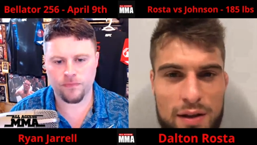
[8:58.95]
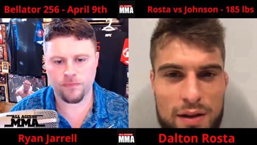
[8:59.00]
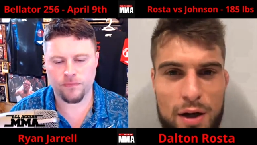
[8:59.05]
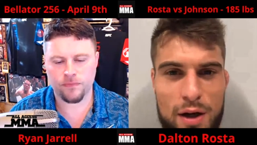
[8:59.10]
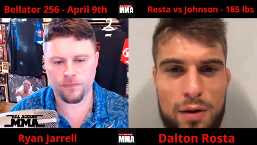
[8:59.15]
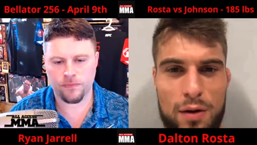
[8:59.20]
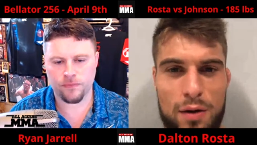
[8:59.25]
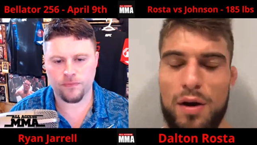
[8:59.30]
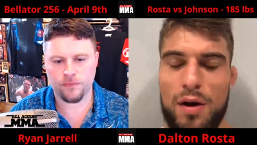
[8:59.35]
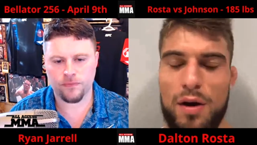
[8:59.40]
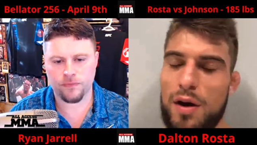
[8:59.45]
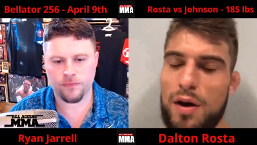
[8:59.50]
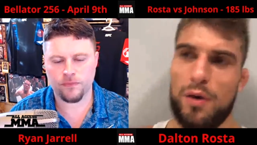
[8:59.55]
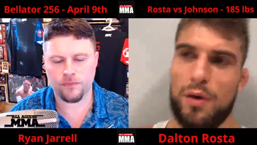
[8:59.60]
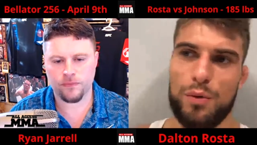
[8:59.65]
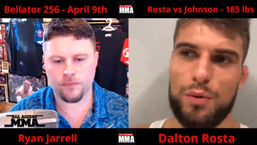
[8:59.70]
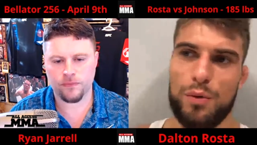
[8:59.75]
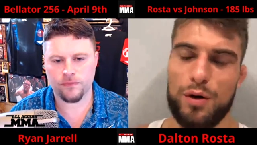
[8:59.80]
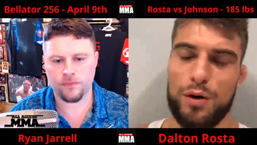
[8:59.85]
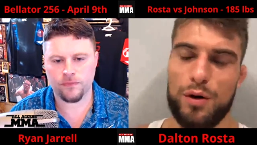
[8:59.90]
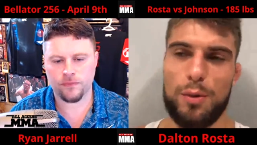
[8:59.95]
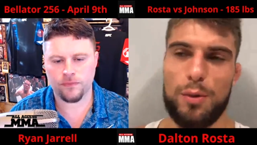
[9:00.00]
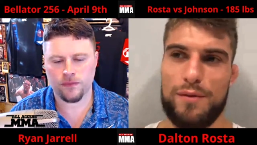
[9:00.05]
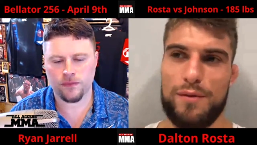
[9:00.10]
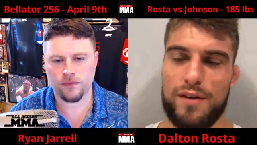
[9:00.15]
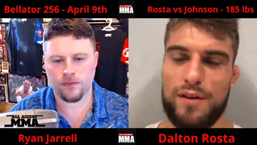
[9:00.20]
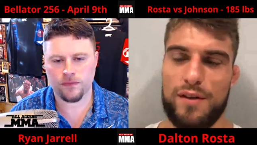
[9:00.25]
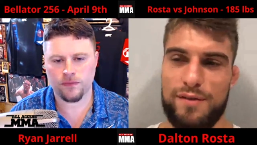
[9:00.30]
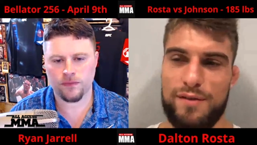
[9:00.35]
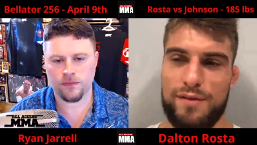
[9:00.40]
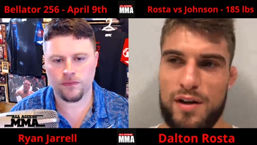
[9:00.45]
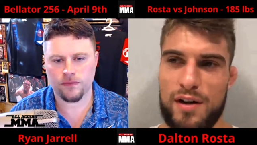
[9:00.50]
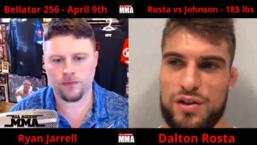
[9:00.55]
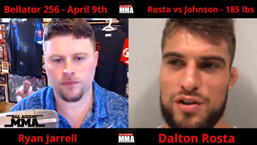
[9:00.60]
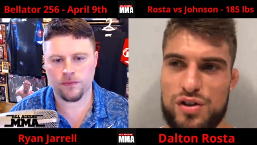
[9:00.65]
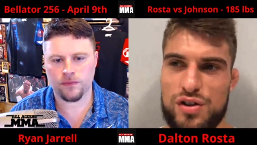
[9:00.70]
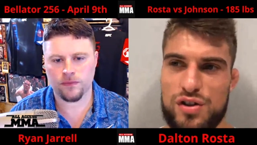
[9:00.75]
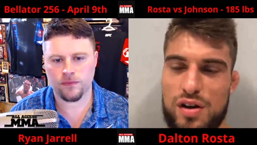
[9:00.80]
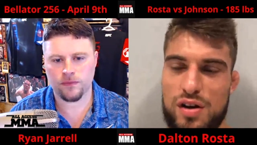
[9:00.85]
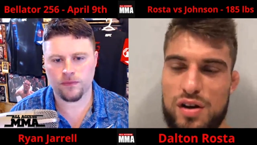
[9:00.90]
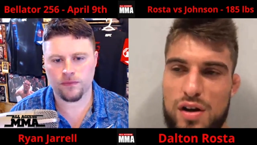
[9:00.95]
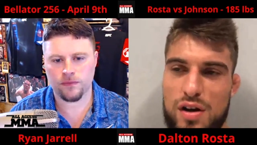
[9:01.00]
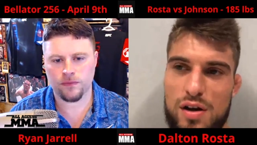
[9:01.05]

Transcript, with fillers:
Speaker 1: You know, we were hoping for the finish.